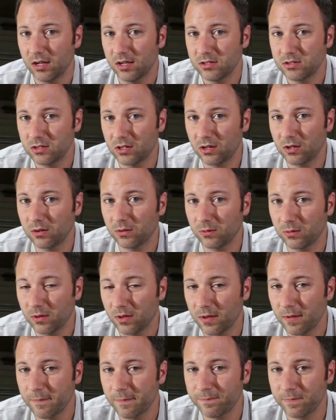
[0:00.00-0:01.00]
So
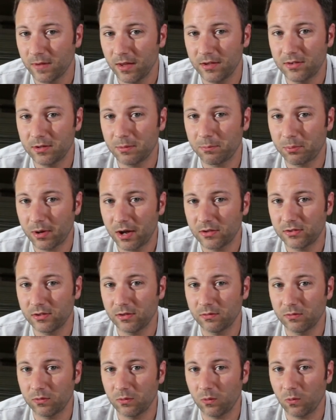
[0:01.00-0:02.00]
it's
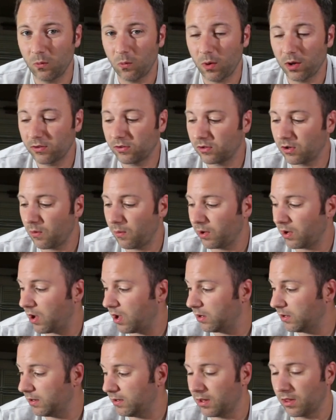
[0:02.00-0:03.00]
impressive what's going
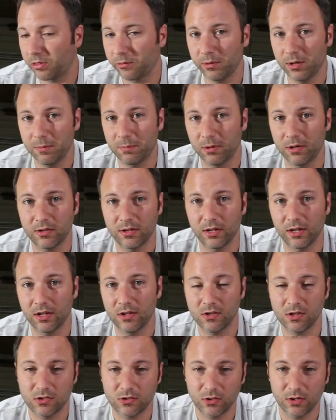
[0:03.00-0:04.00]
on in the 3D printing
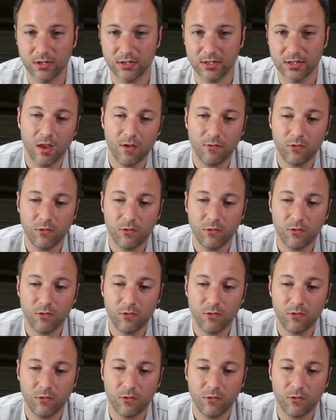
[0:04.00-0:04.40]
industry today.